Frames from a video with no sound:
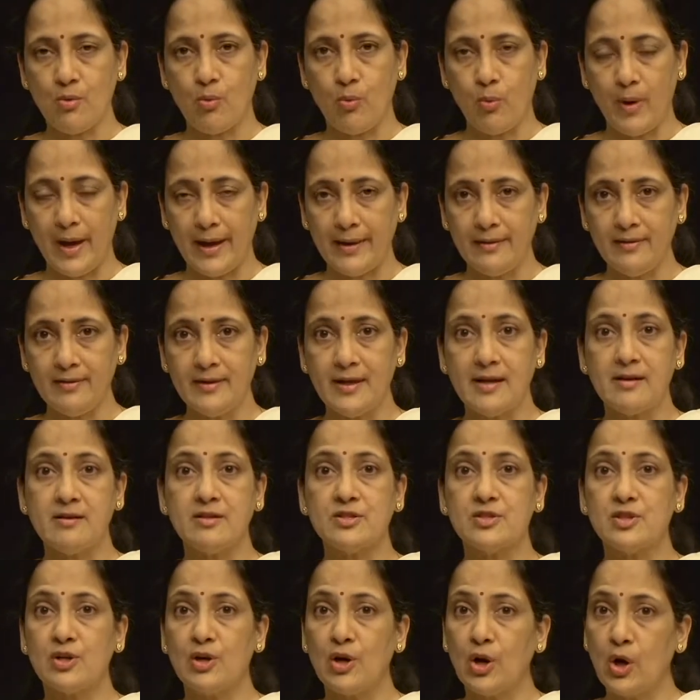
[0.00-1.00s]
when there
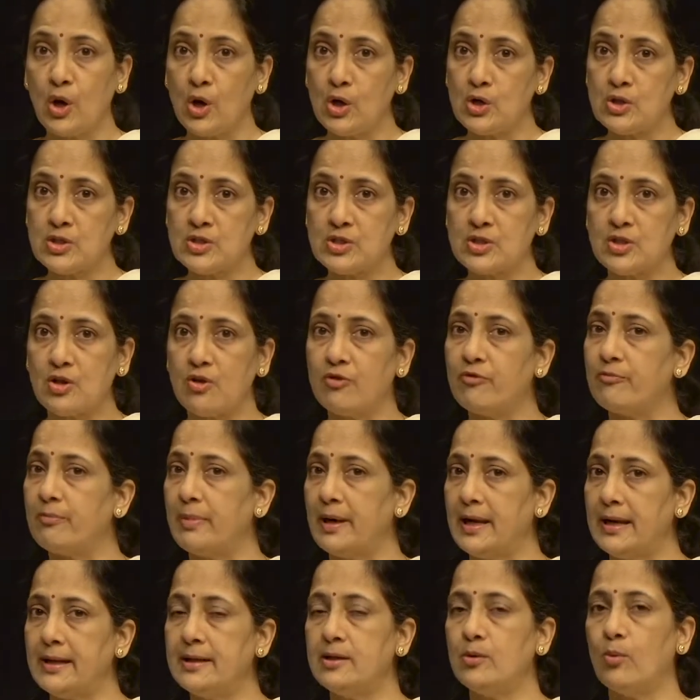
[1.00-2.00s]
is loss of
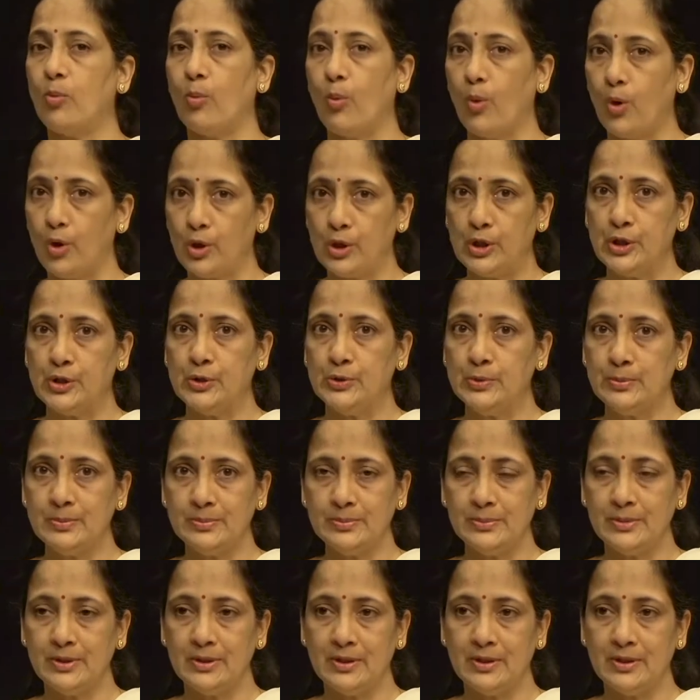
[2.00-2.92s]
blood volume.